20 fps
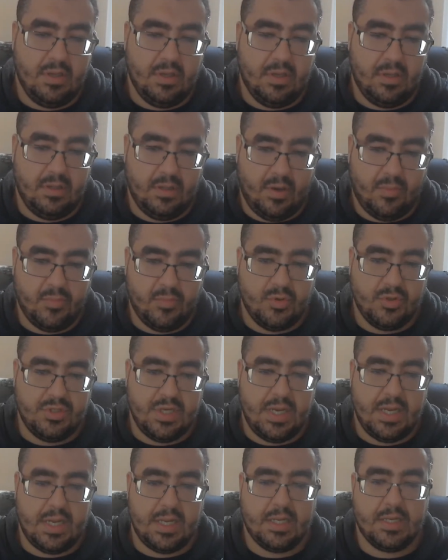
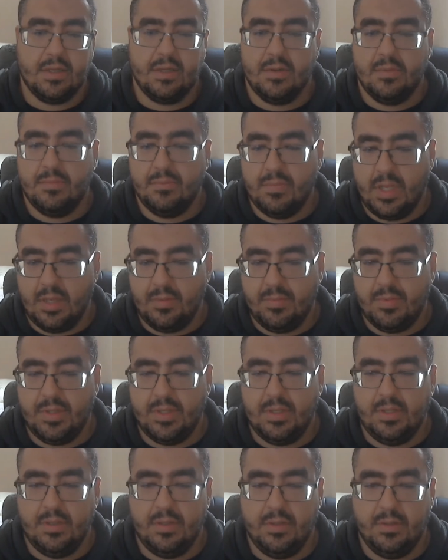lumberjack,
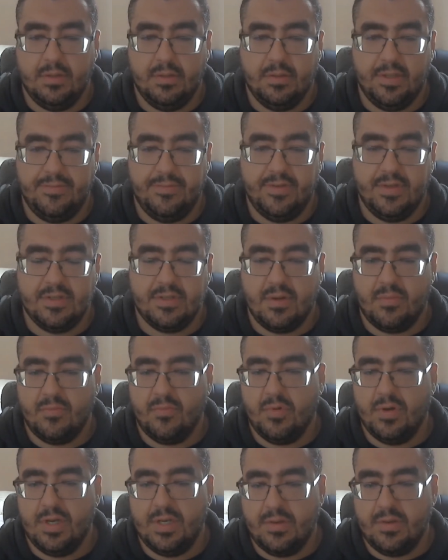maybe living
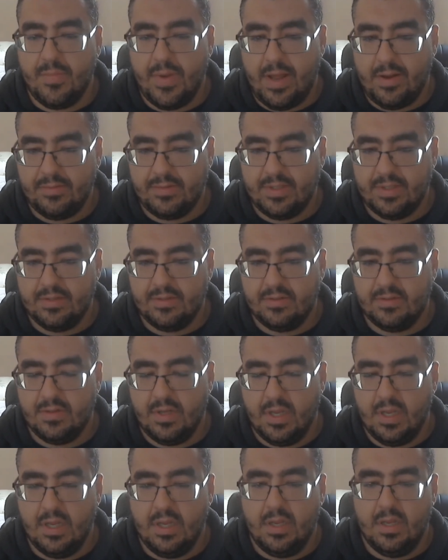somewhere in the mountains,
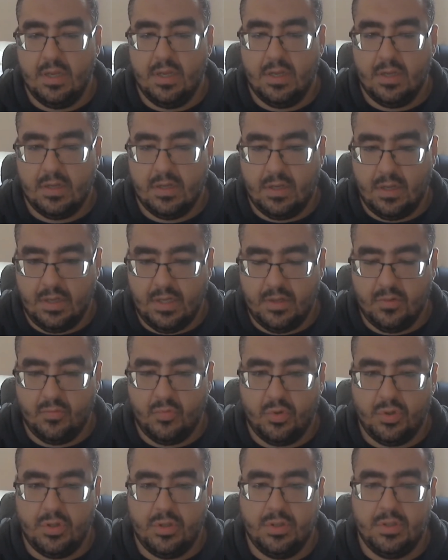cutting
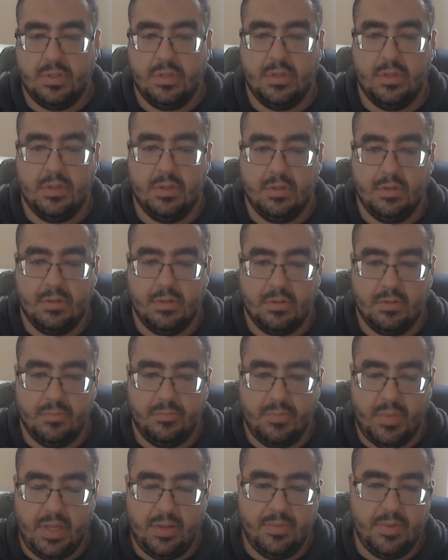wood,
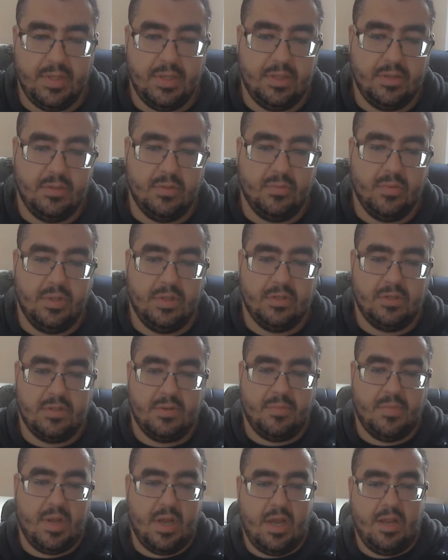maybe doing
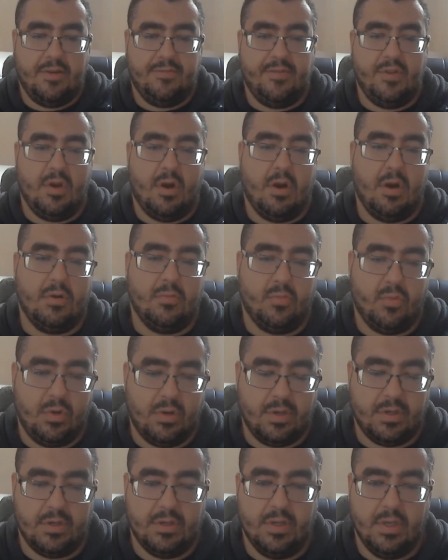some kind of yard
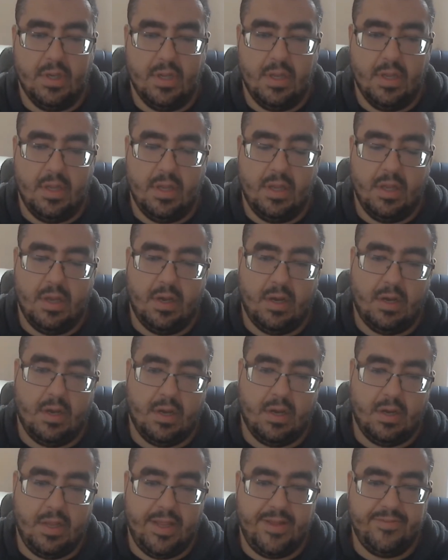work,
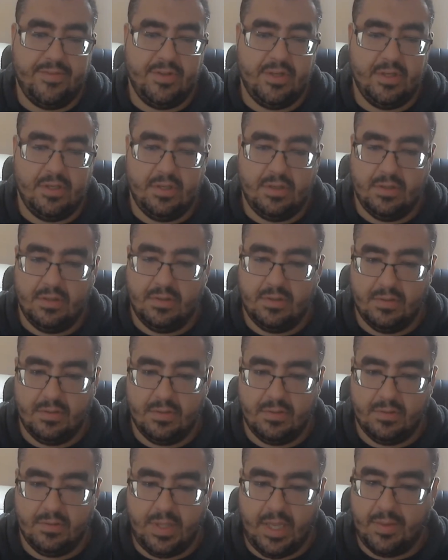heavy
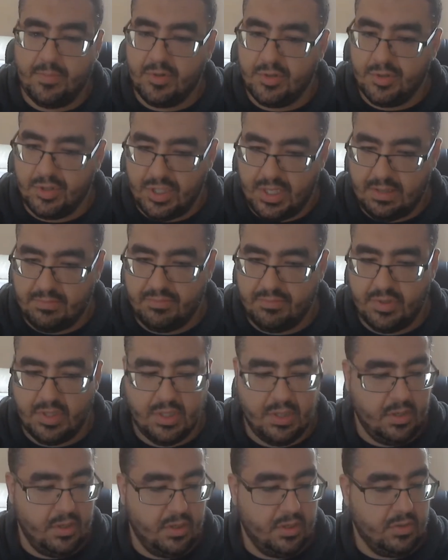labor job.
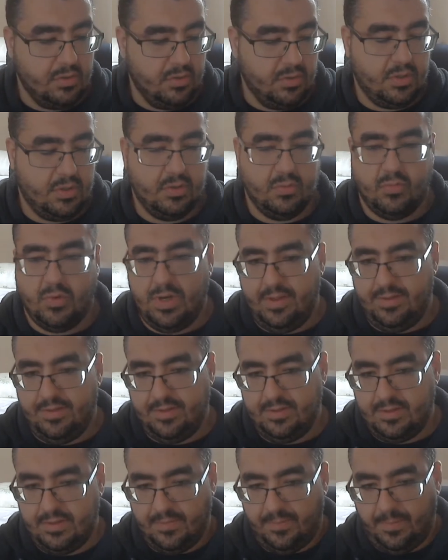You could wear
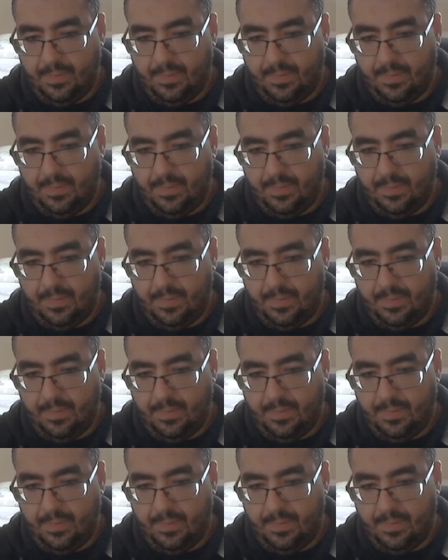this.